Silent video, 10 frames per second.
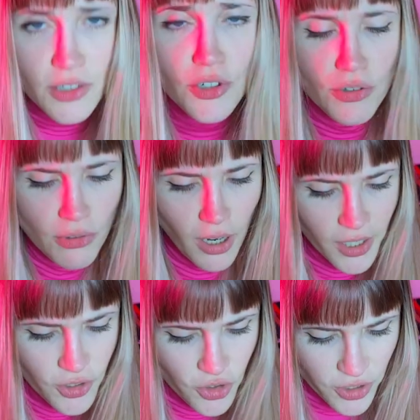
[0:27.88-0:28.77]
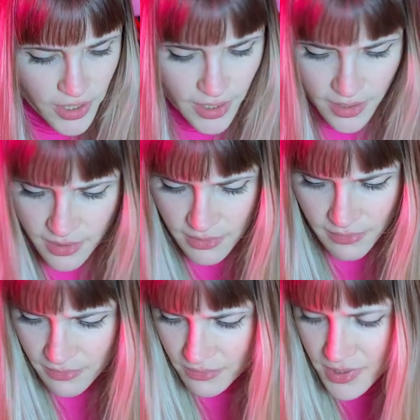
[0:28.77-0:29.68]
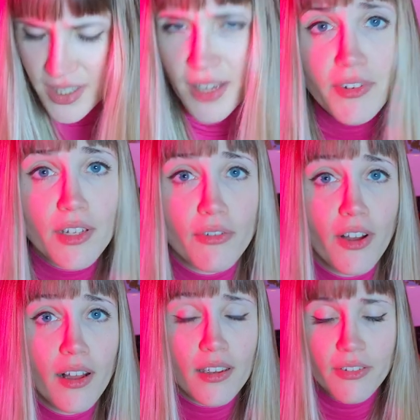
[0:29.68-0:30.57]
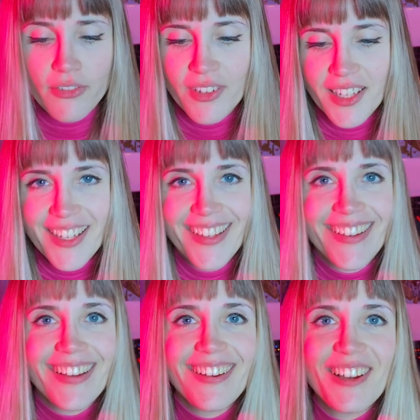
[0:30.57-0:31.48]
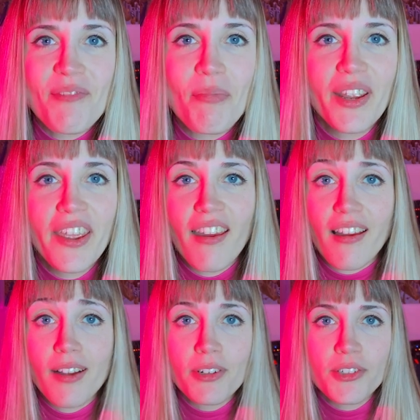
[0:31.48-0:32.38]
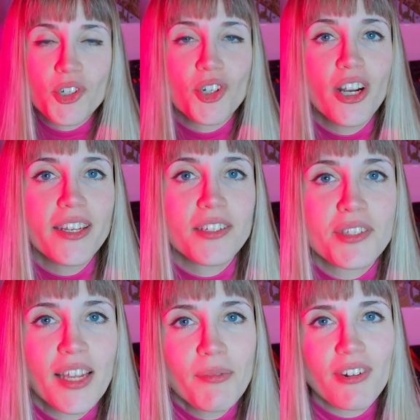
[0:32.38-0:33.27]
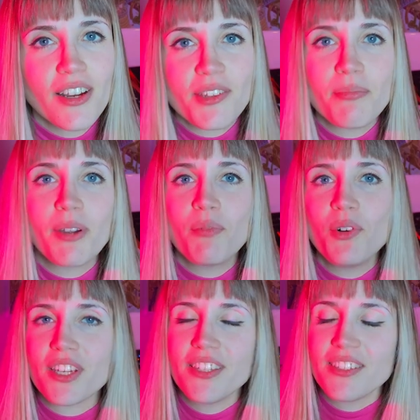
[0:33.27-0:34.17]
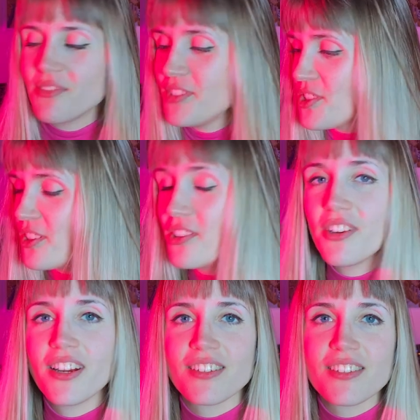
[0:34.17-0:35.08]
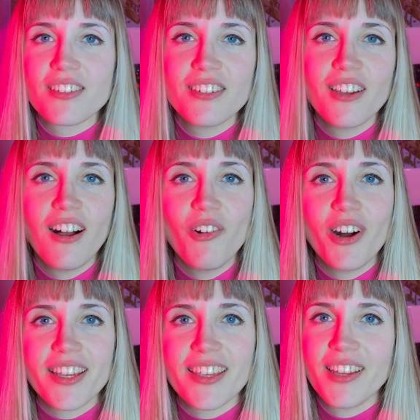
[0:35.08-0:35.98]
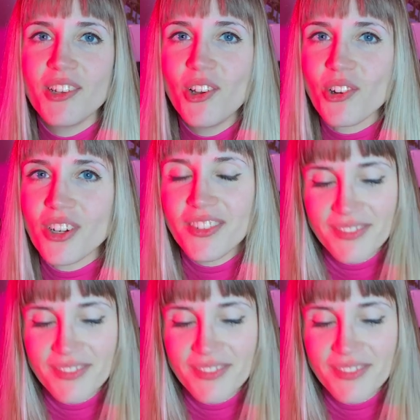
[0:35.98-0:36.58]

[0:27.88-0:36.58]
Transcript: 200 and 75. Uh, but yeah, I'm going to try and summarize my book in this video and see how I get along.